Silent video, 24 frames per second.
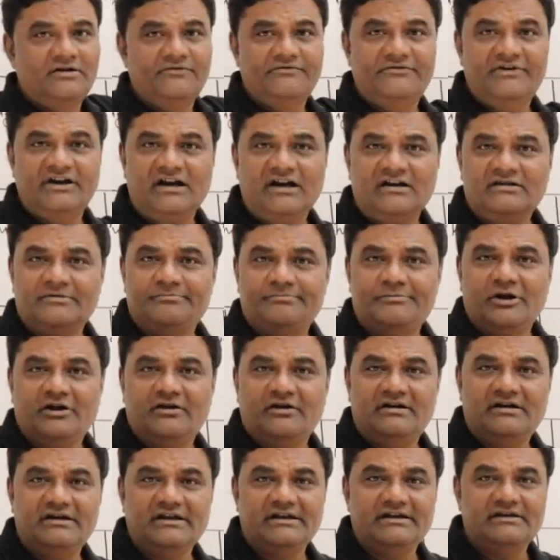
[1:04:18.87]
Where are the
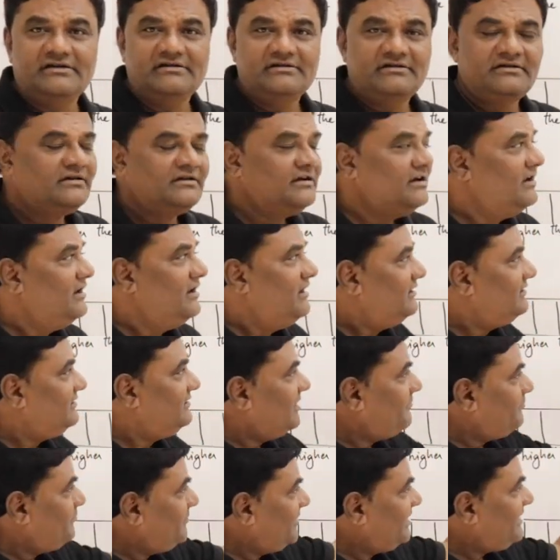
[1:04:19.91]
priority?
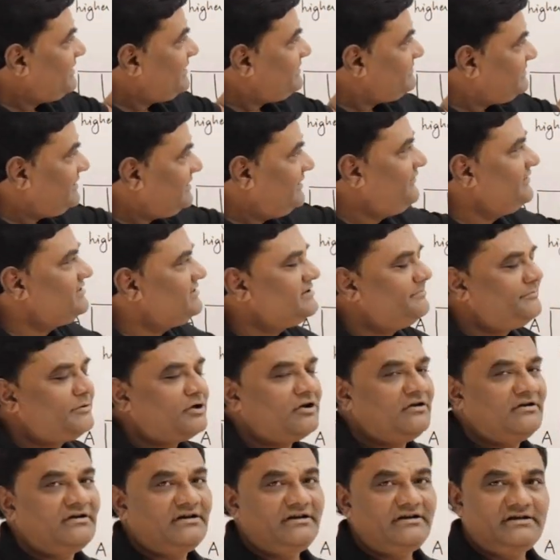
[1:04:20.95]
Number itself is a
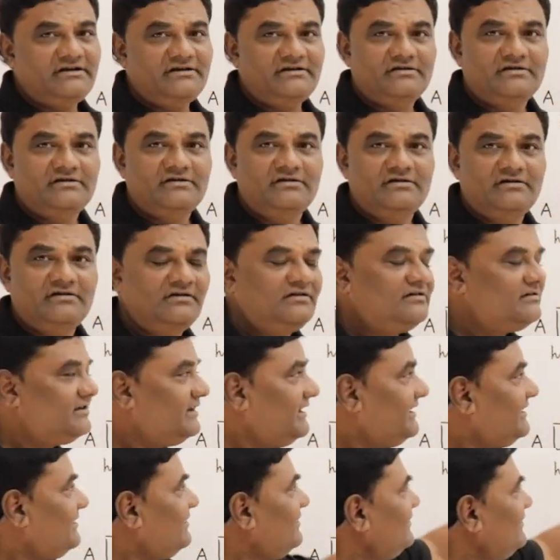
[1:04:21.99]
priority.
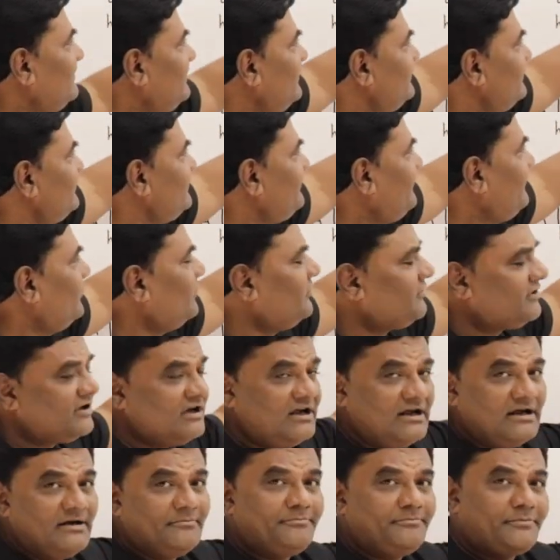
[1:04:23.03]
Like this is 4.
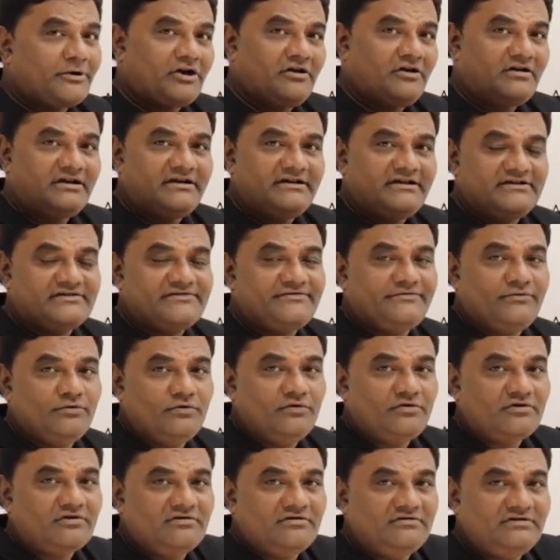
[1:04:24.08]
Priority is
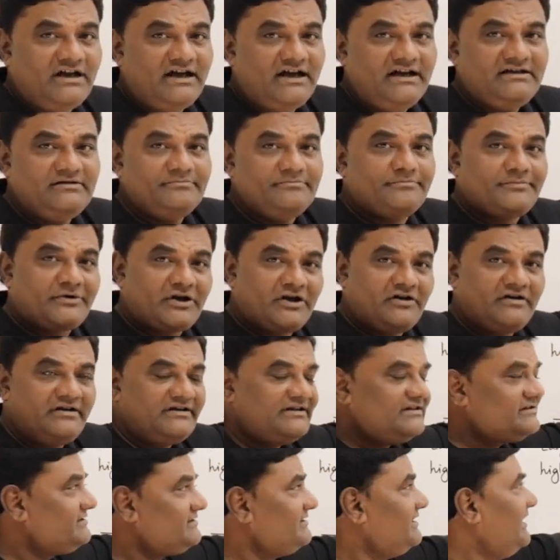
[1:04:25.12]
4. 9.
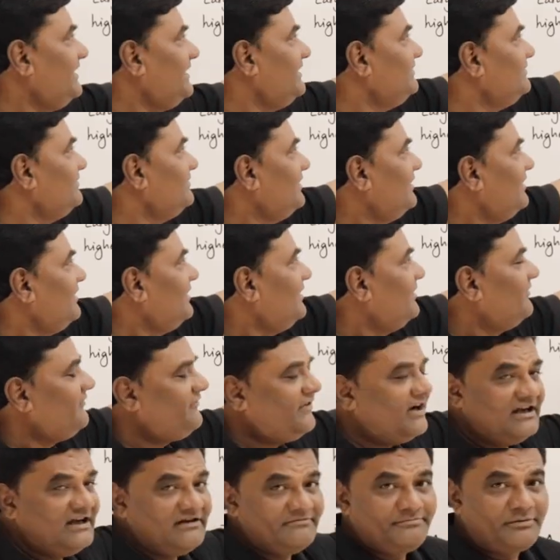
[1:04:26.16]
Priority is 9.
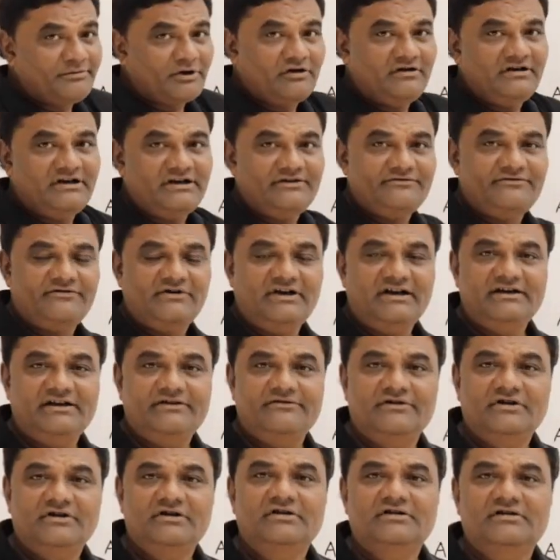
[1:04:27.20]
5. Priority
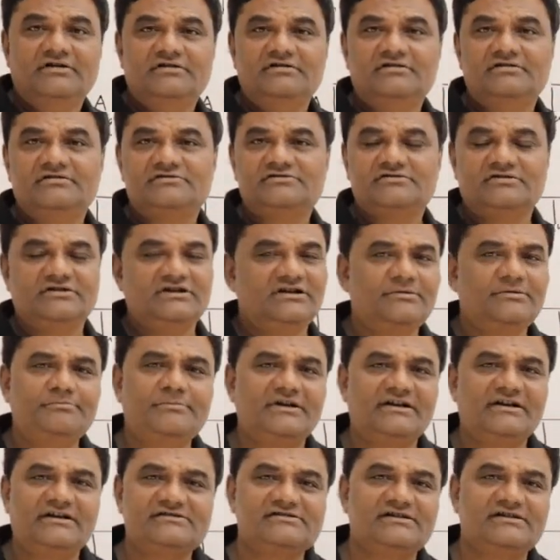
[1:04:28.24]
5. So the
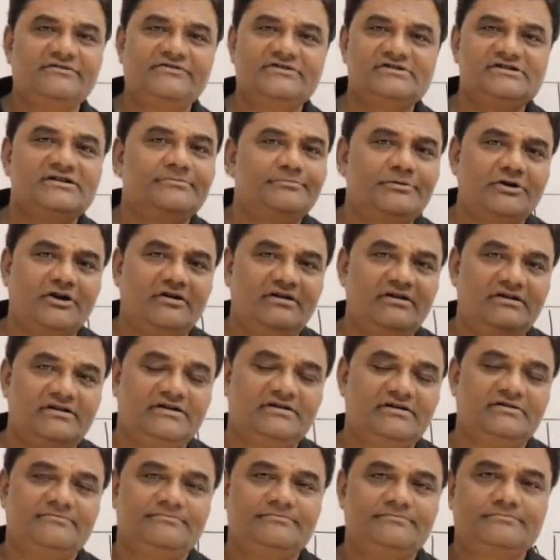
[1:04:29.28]
number itself is the
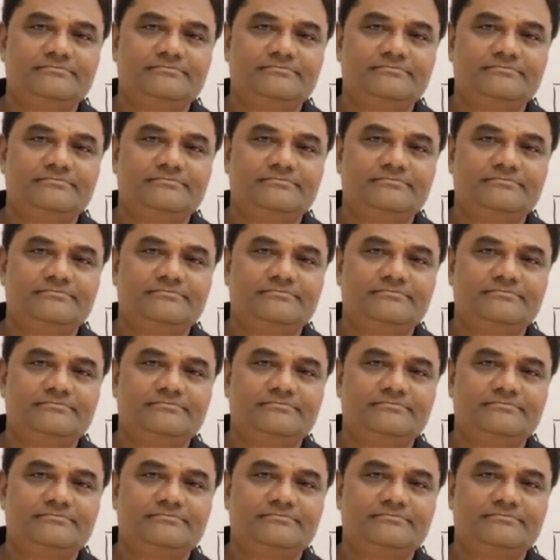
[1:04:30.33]
priority.